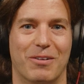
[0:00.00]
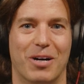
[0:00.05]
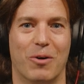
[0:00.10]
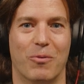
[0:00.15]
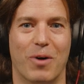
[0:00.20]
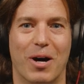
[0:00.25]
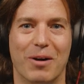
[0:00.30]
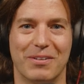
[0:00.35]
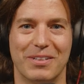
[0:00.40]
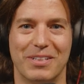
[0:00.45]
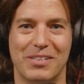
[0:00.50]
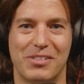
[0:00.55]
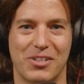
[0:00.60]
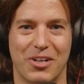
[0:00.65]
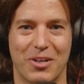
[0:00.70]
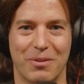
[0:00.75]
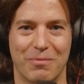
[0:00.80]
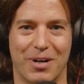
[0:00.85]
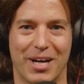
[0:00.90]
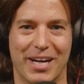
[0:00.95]
Well, welcome to the
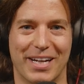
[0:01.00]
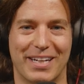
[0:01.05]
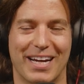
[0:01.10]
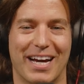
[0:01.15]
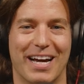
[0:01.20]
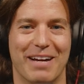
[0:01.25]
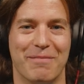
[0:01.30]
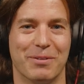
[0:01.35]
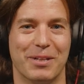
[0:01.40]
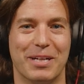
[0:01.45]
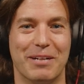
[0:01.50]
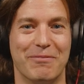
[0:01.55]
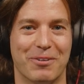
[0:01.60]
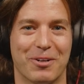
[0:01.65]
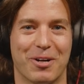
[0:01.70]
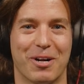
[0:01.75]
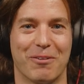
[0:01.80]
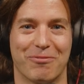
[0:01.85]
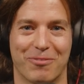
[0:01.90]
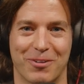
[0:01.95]
show, Mike. I believe
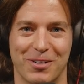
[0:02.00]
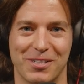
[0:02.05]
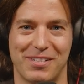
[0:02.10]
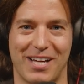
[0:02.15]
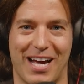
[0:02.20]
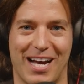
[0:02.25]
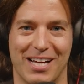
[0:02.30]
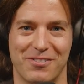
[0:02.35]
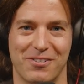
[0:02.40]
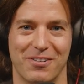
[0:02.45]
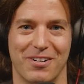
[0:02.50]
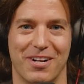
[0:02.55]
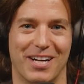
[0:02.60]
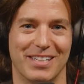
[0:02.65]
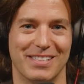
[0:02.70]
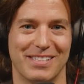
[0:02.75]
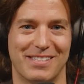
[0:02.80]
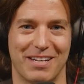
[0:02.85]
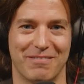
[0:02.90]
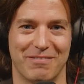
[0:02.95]
you're our first
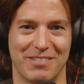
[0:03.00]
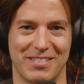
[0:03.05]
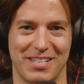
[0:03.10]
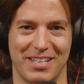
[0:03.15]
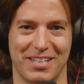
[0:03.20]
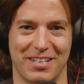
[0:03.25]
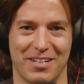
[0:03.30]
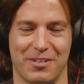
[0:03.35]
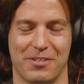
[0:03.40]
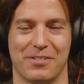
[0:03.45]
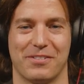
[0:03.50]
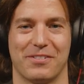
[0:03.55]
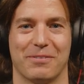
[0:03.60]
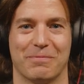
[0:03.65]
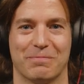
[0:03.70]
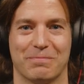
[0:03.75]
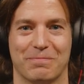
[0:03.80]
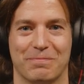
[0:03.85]
astronaut in 17 years.